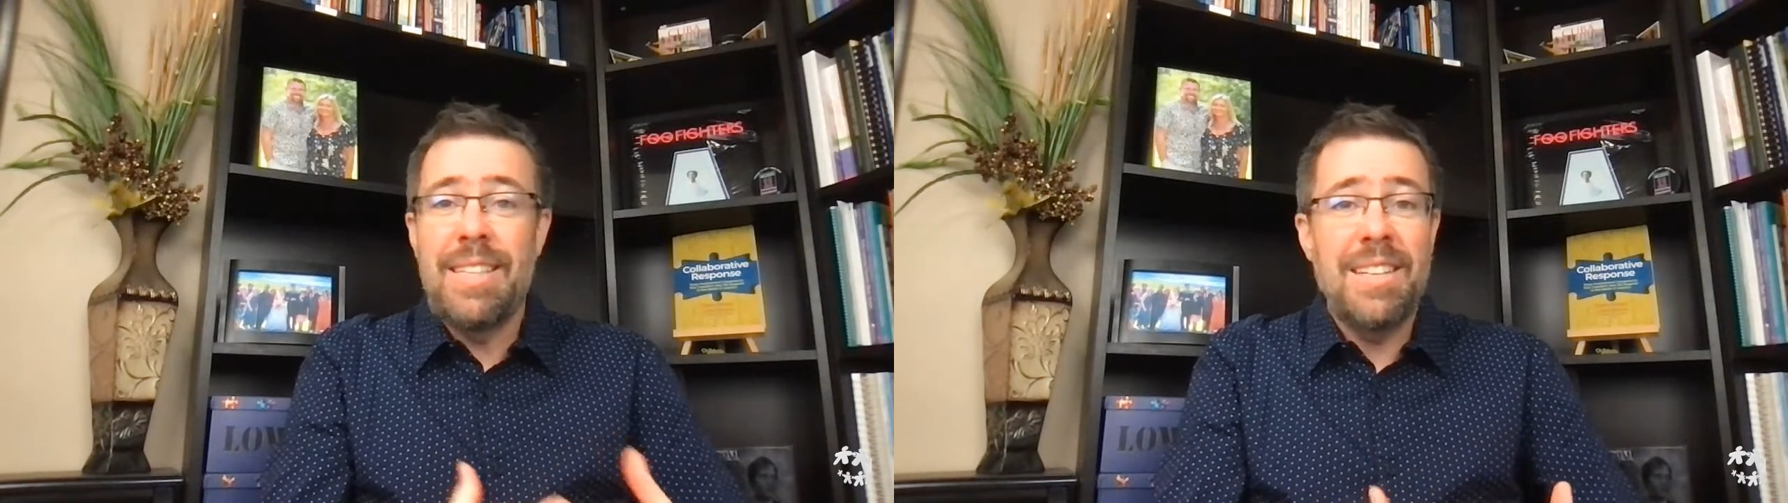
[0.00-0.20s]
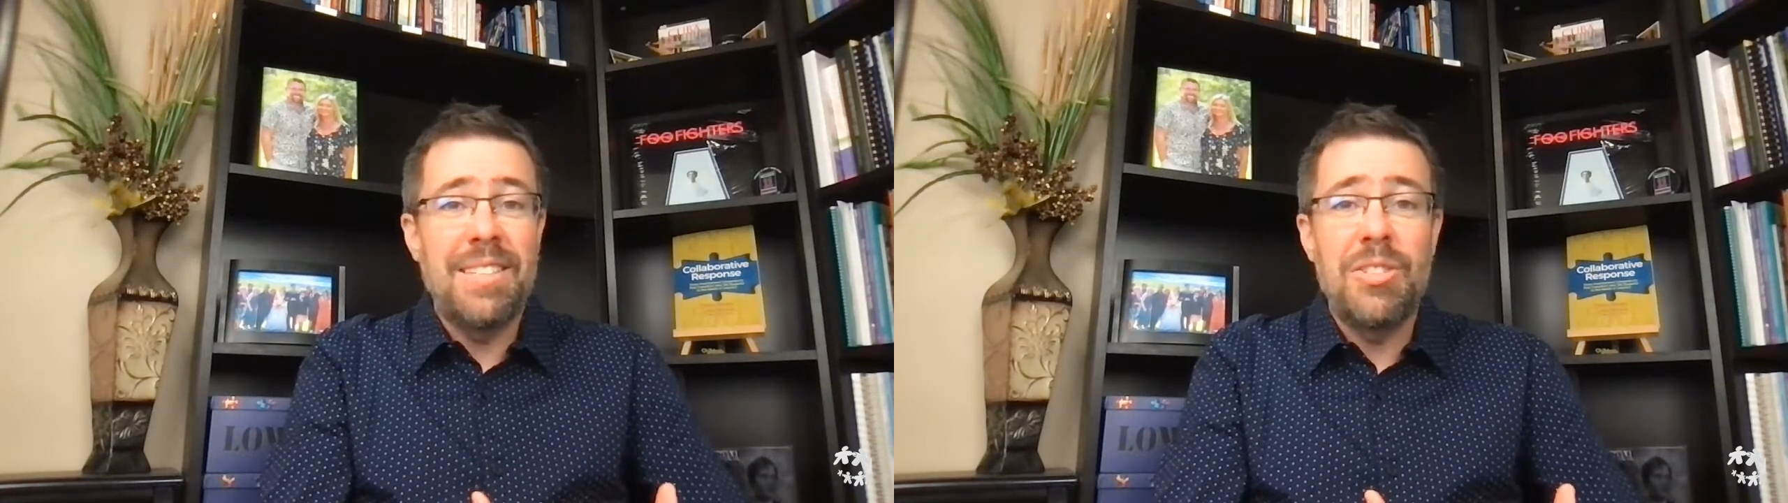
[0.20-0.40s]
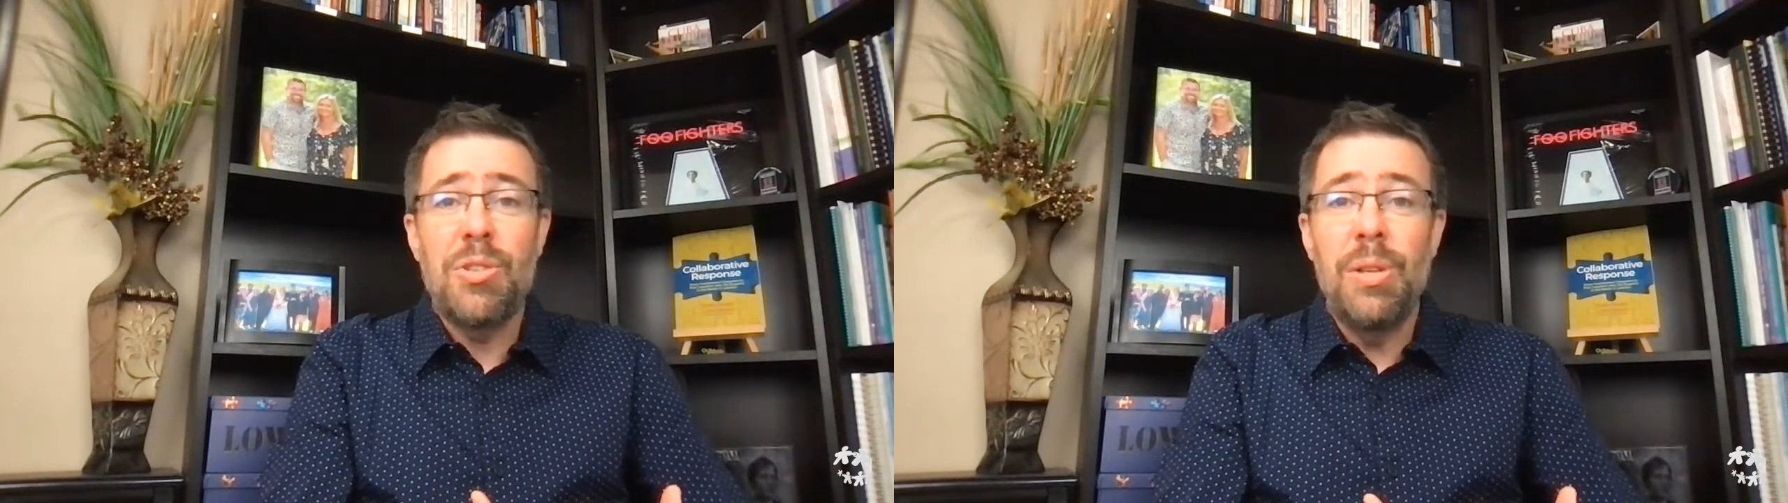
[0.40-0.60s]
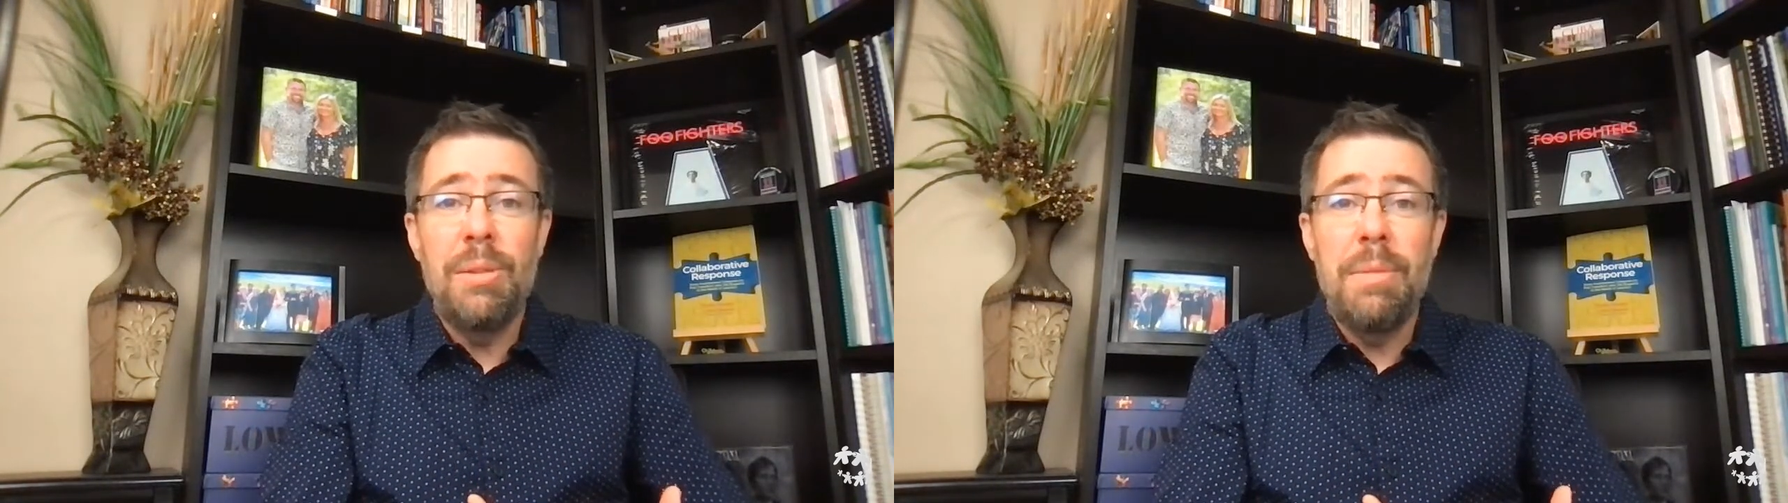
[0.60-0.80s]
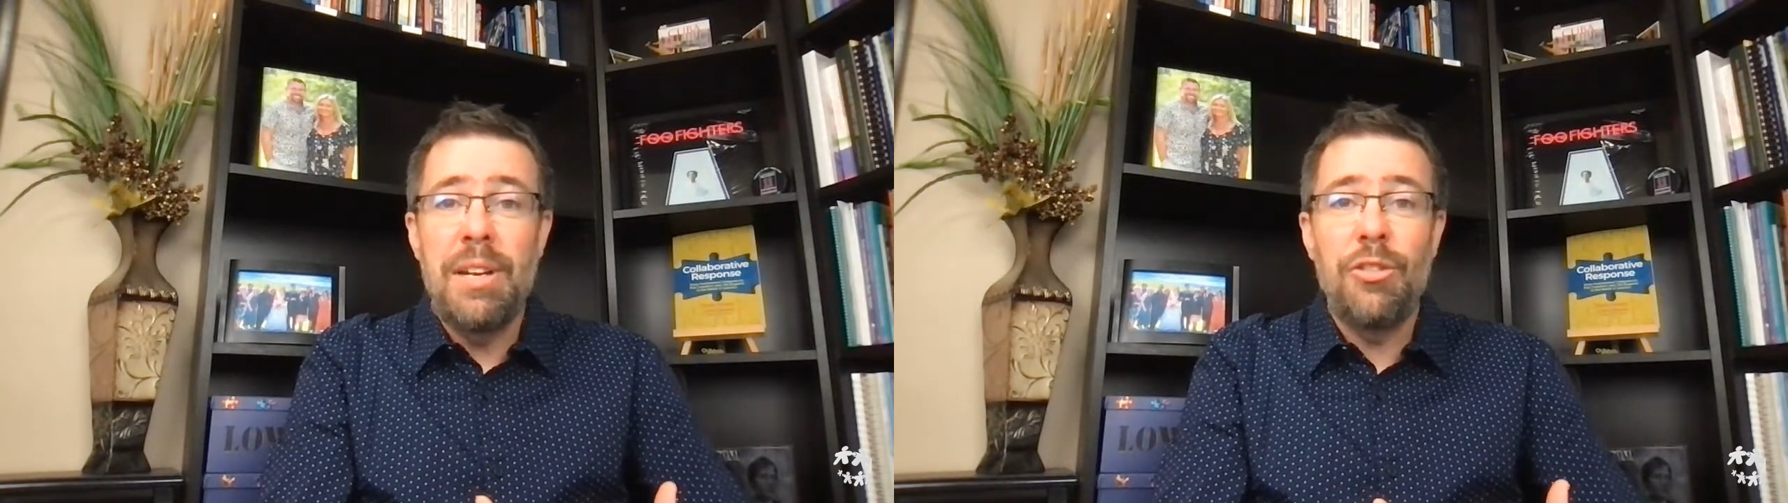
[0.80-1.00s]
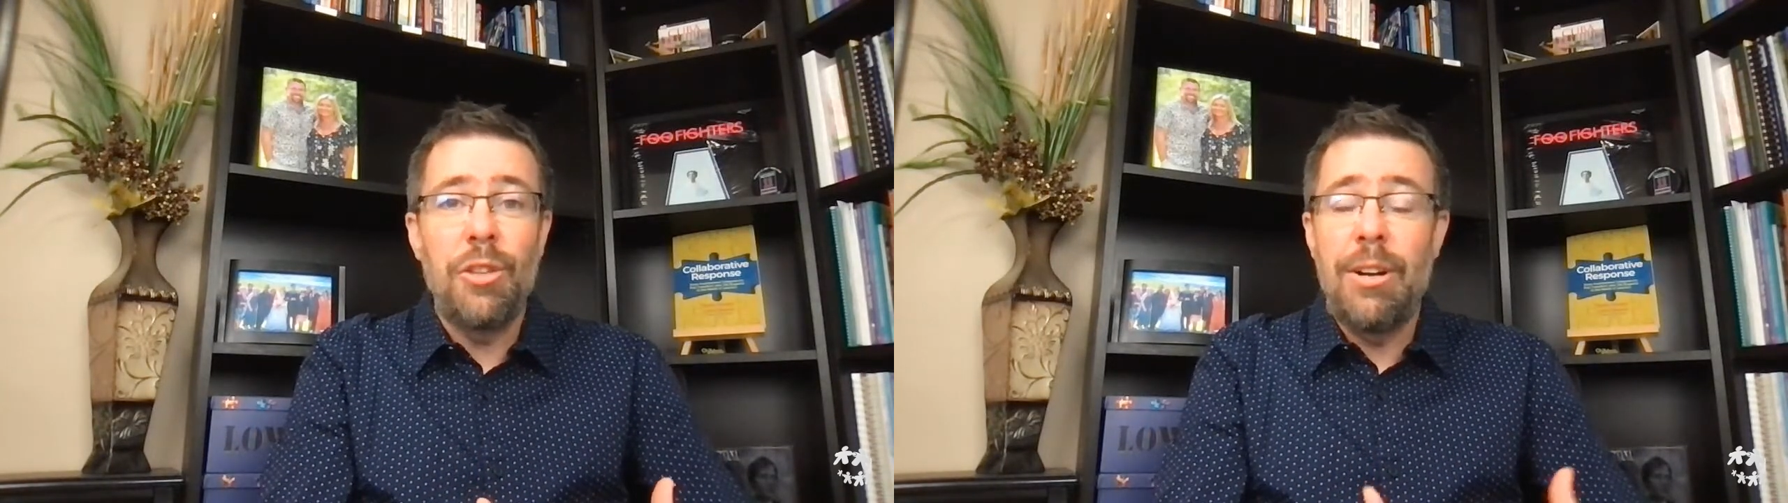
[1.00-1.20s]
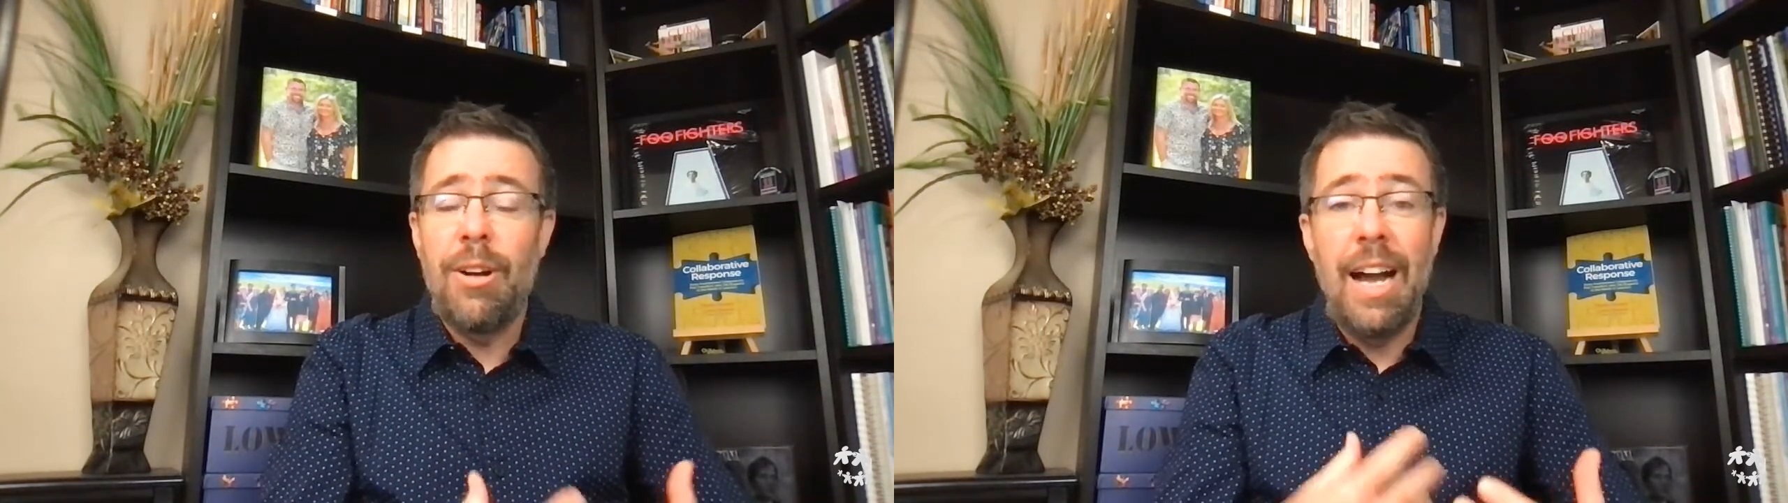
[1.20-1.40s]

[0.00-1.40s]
as a school administrator,